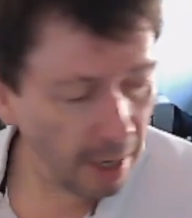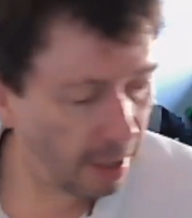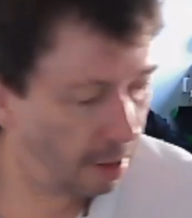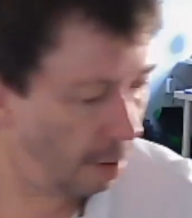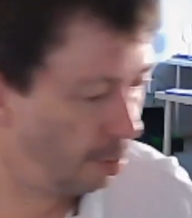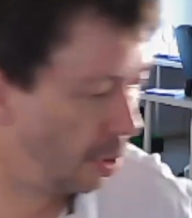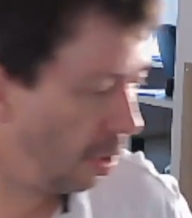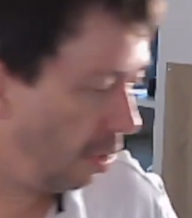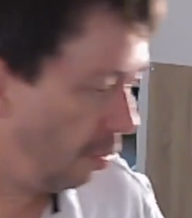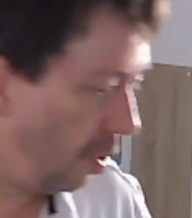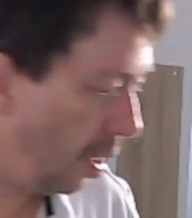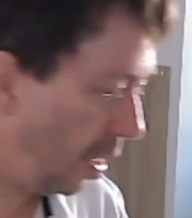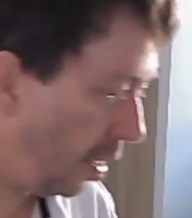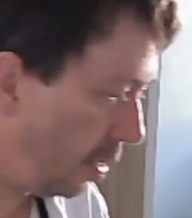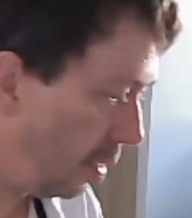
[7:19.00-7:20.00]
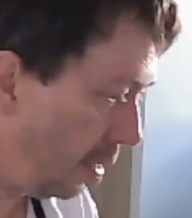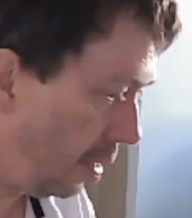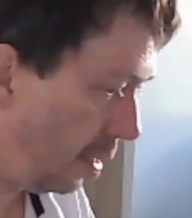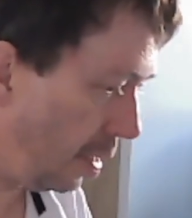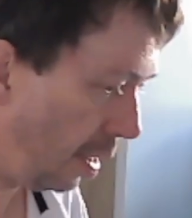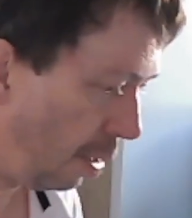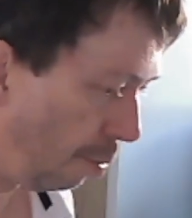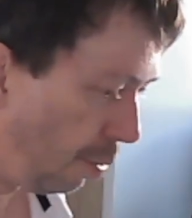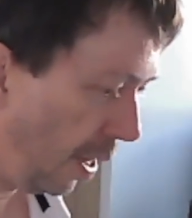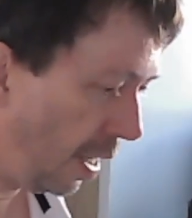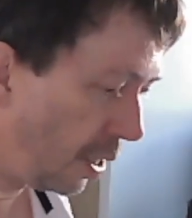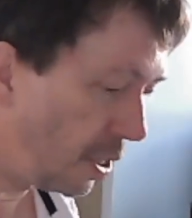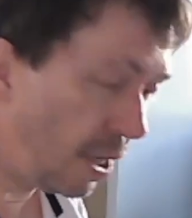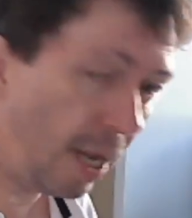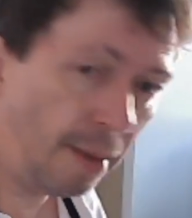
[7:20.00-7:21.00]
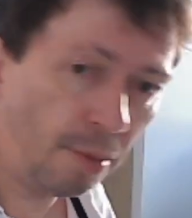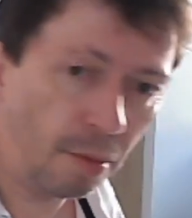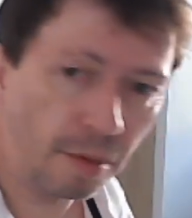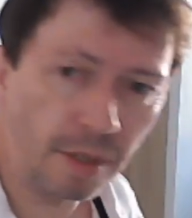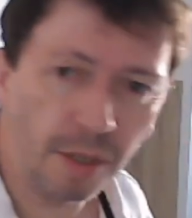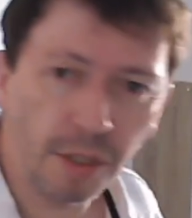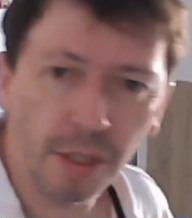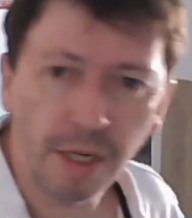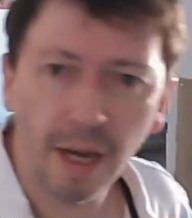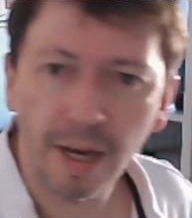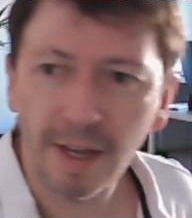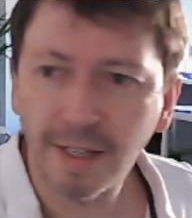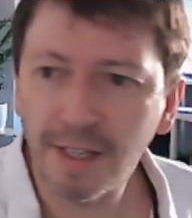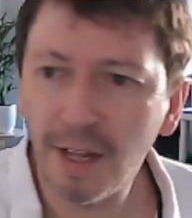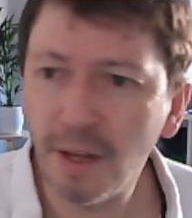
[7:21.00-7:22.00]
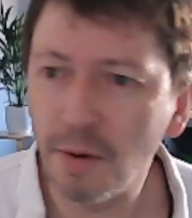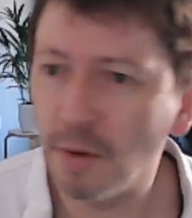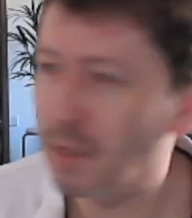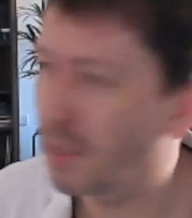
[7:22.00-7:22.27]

I'll put it over here. I could break a table with this stack. I tell you, it's